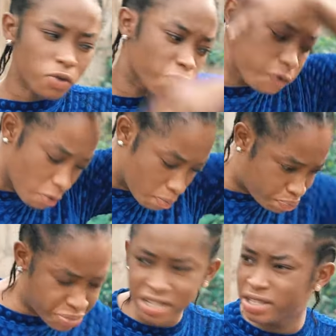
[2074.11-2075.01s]
God
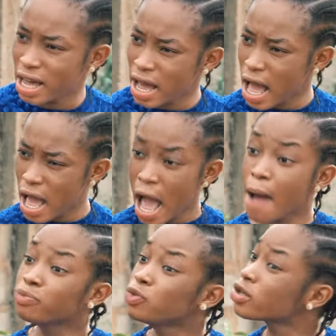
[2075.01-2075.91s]
forbid.
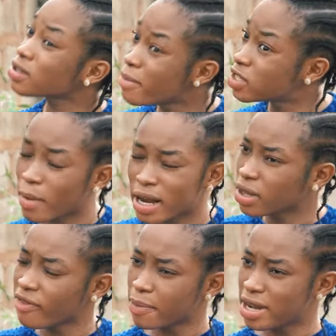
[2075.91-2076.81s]
I'm not Miss Oma,
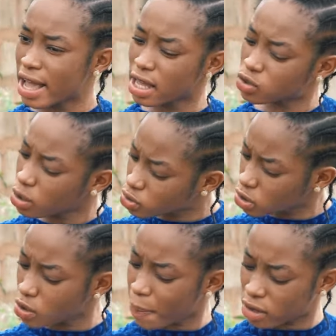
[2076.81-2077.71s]
I'll never be like that.
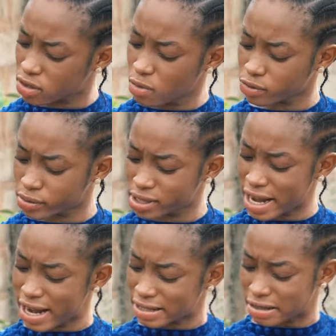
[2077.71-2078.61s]
Stop accusing me of something
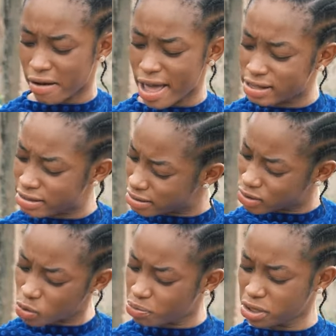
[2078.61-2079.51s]
like that now.
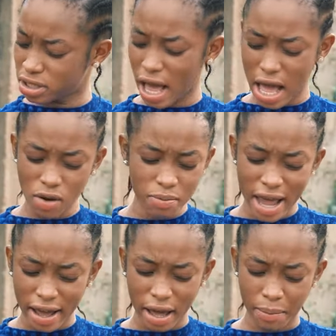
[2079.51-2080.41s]
It's too big. I cannot be like